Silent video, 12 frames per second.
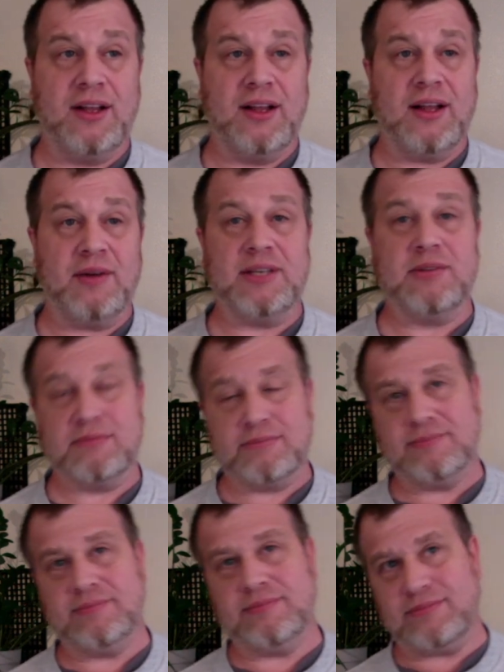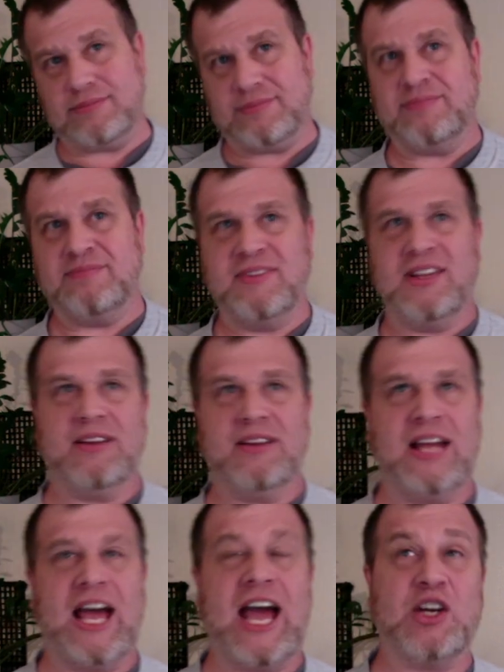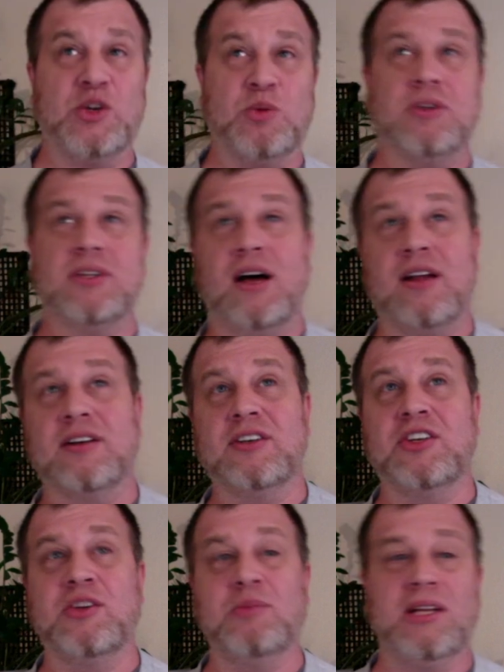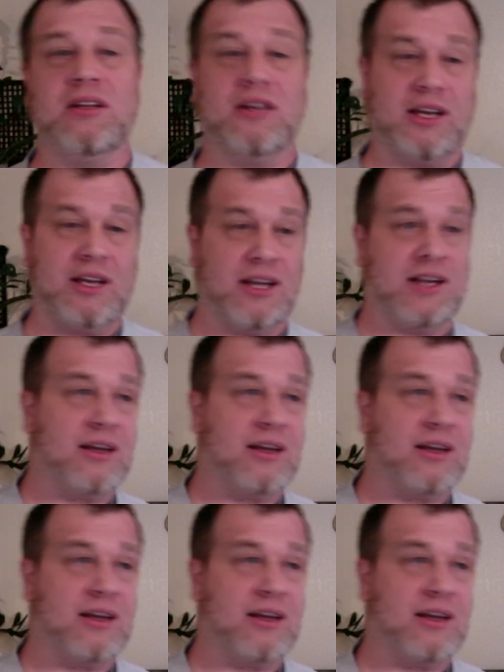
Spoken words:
I mean, actual dollars, you'd be looking at